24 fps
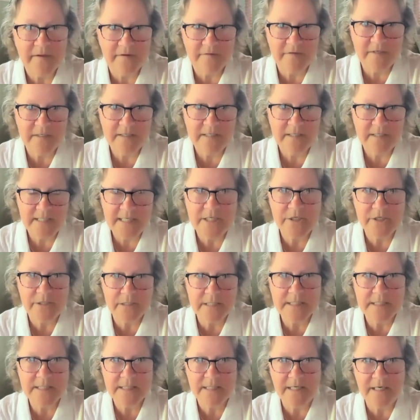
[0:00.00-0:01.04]
to teach
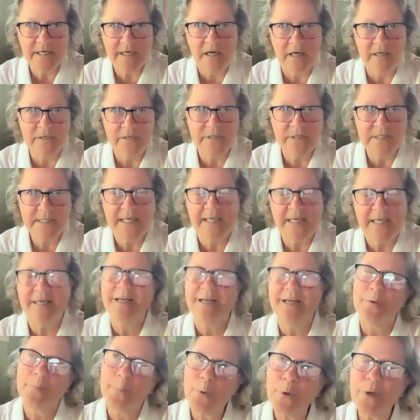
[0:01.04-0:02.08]
this understanding
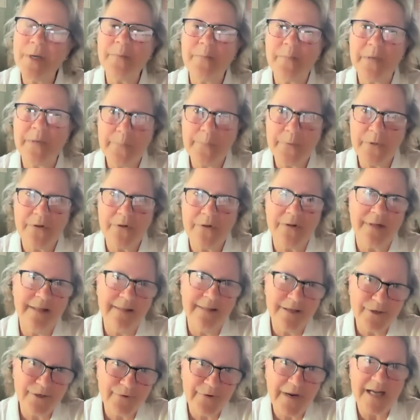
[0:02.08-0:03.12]
or point people in
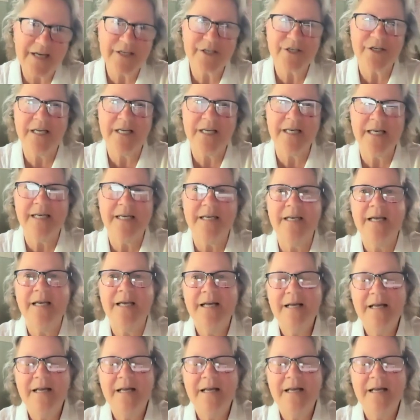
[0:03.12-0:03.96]
the direction and